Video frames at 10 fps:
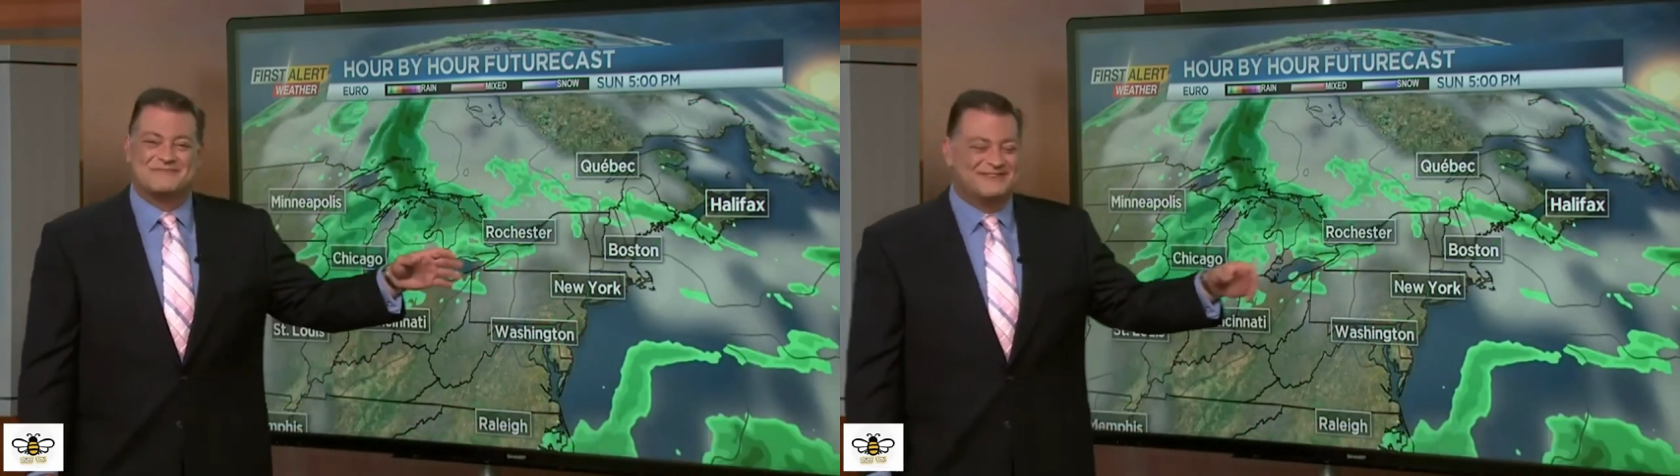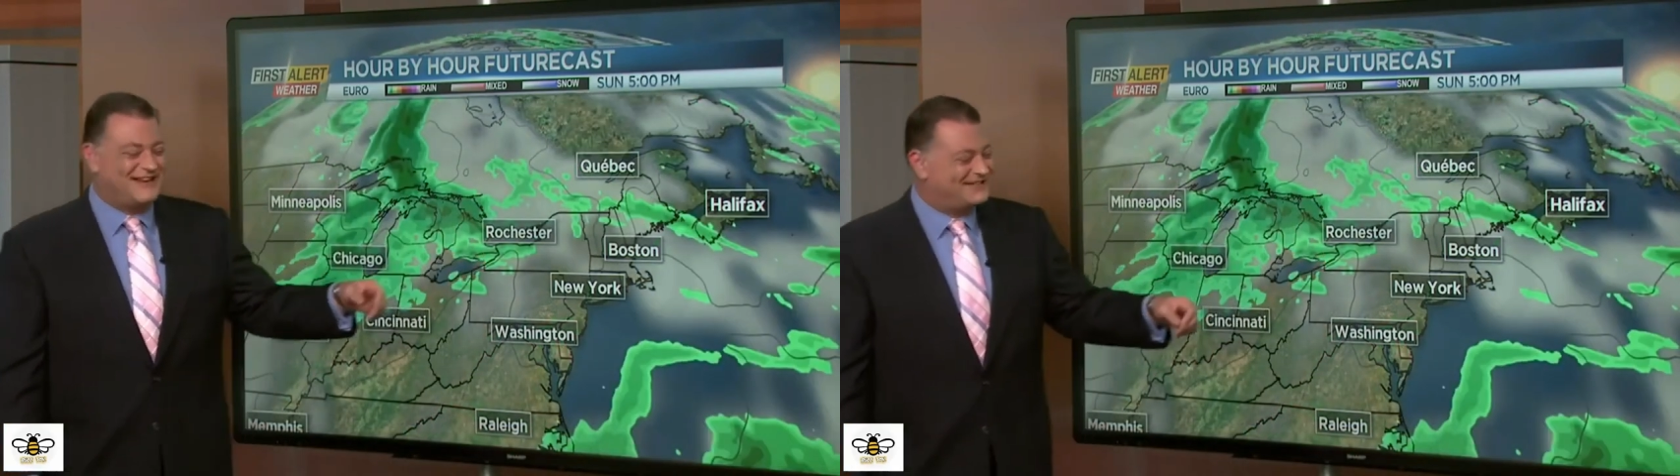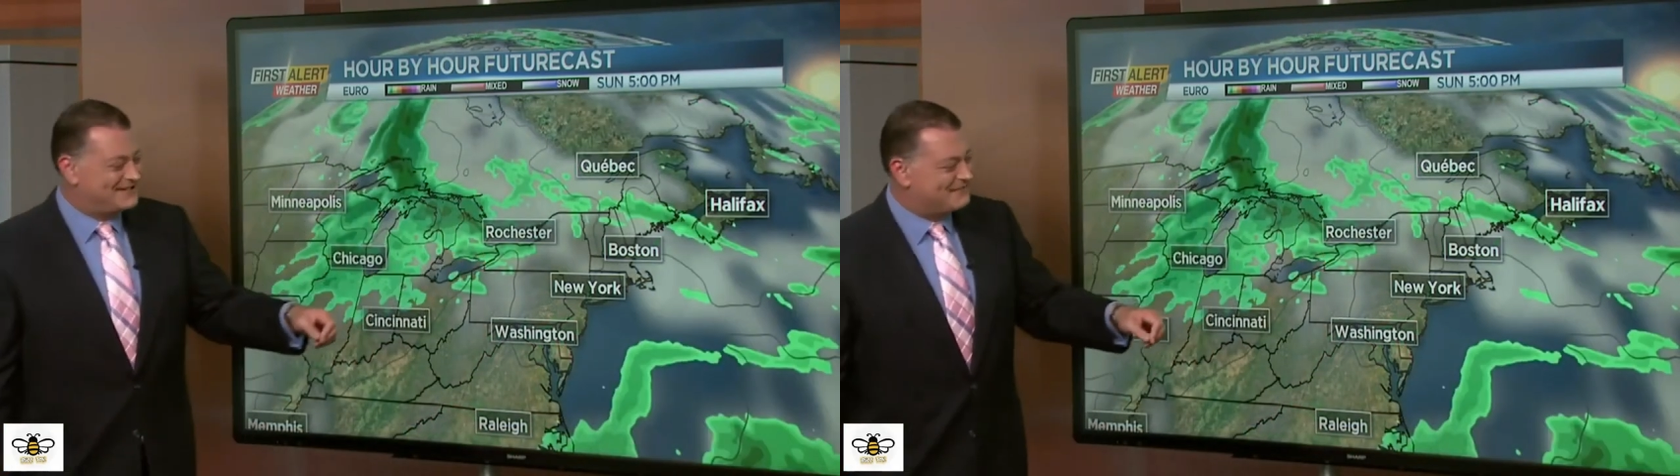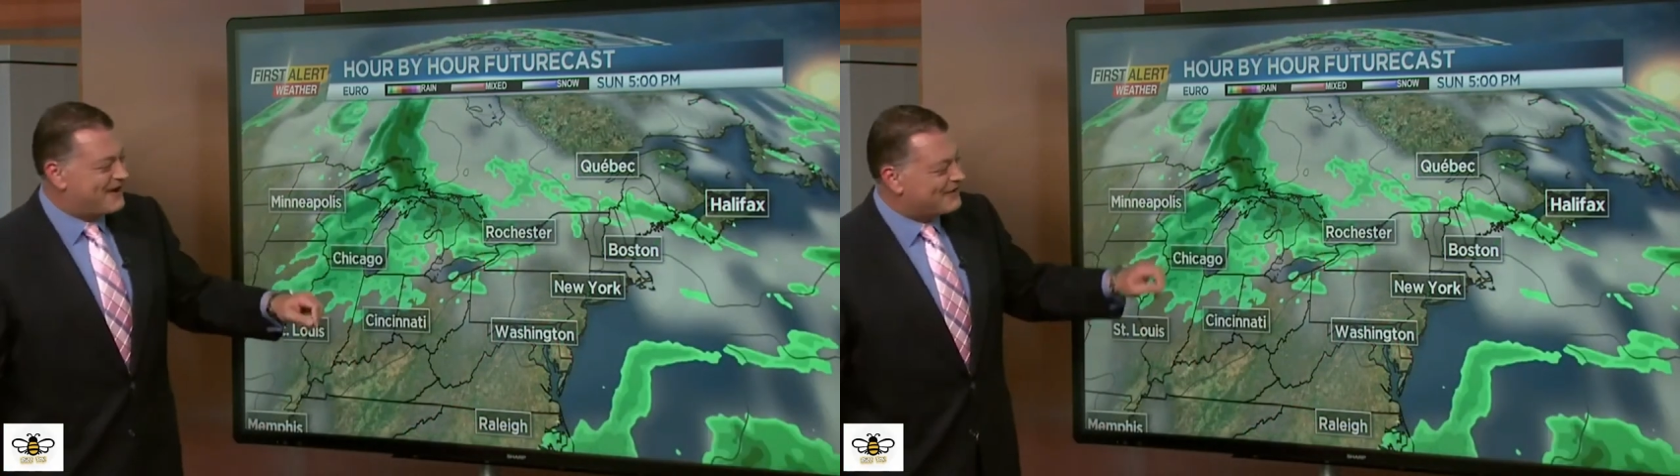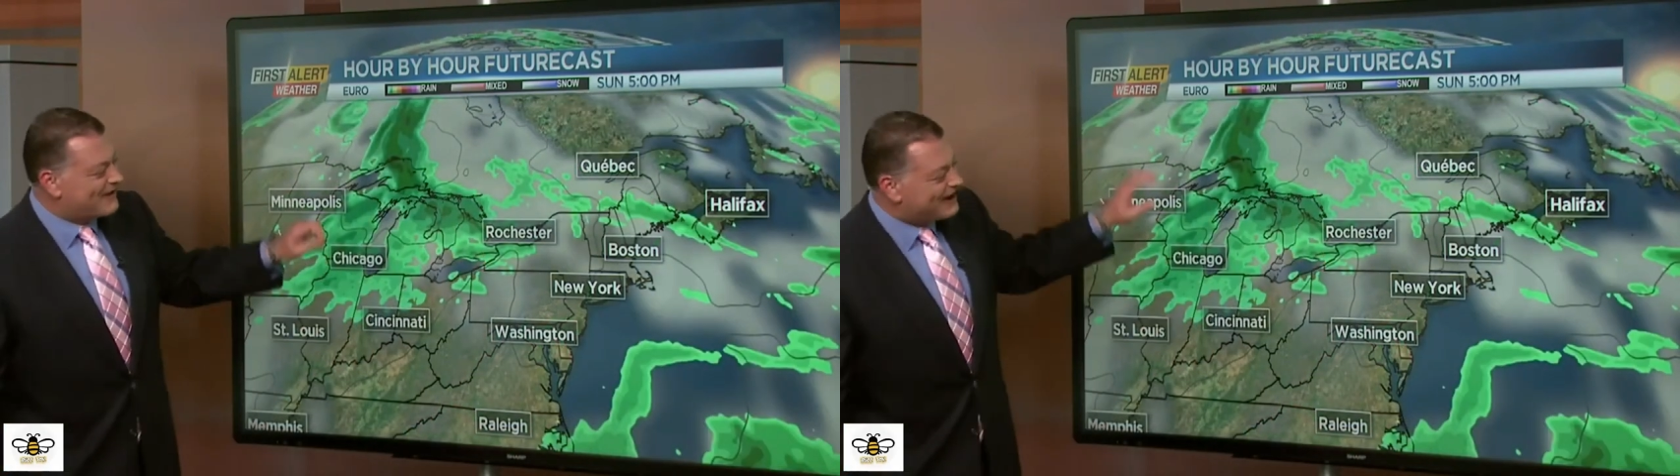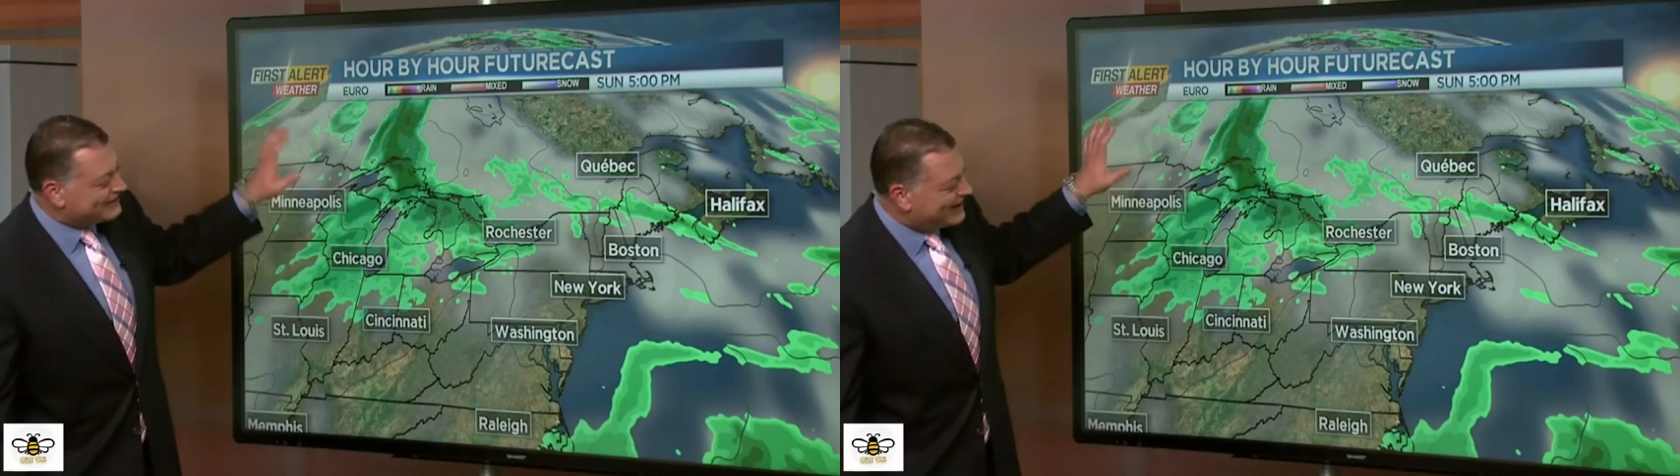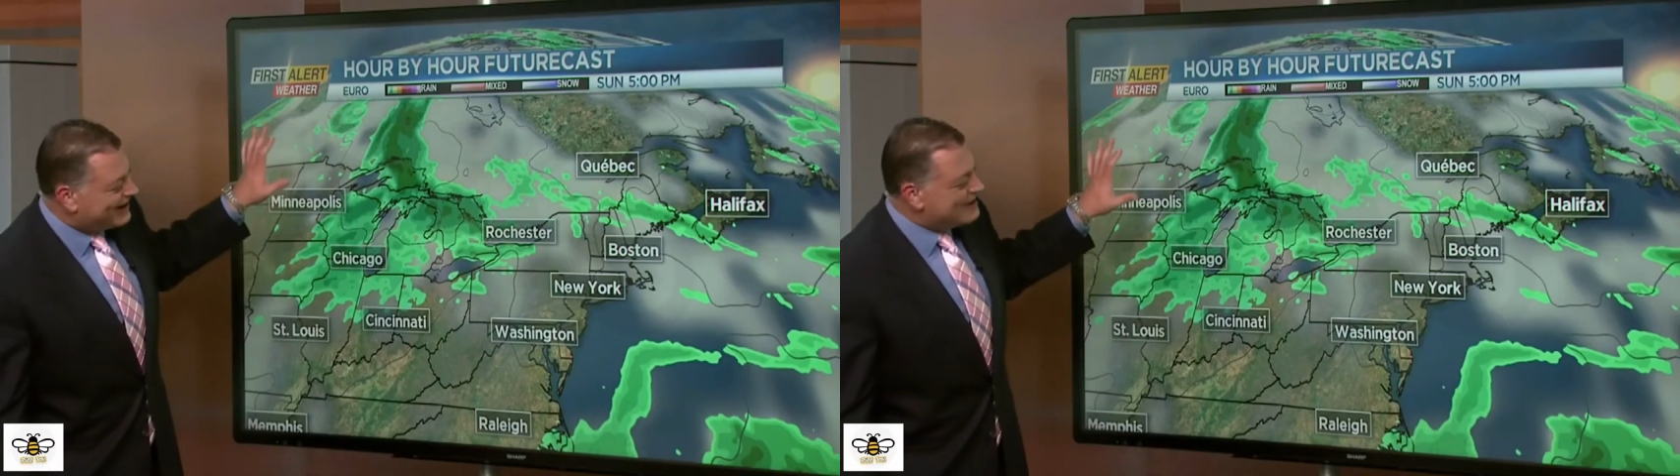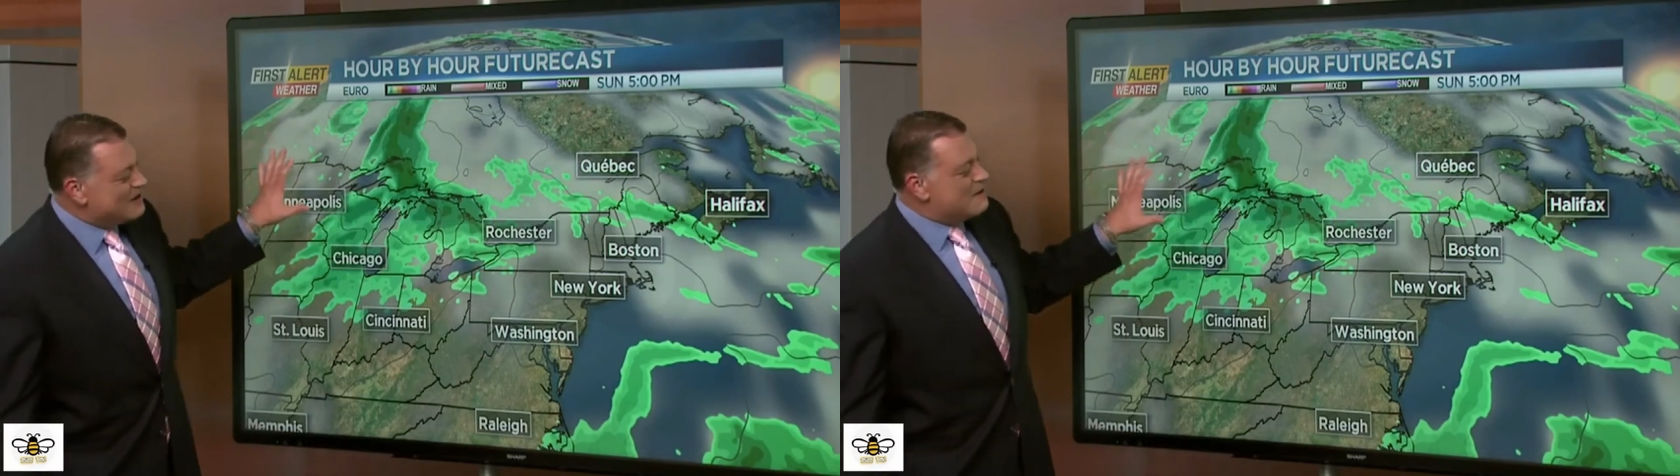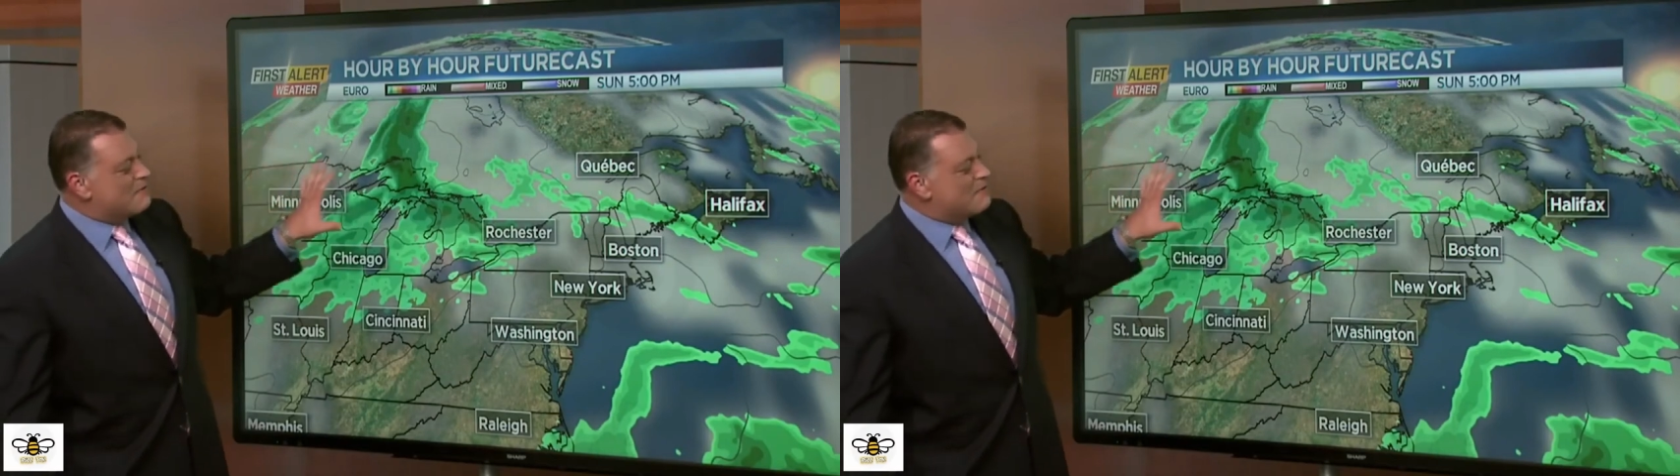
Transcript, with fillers: some decent weather out there.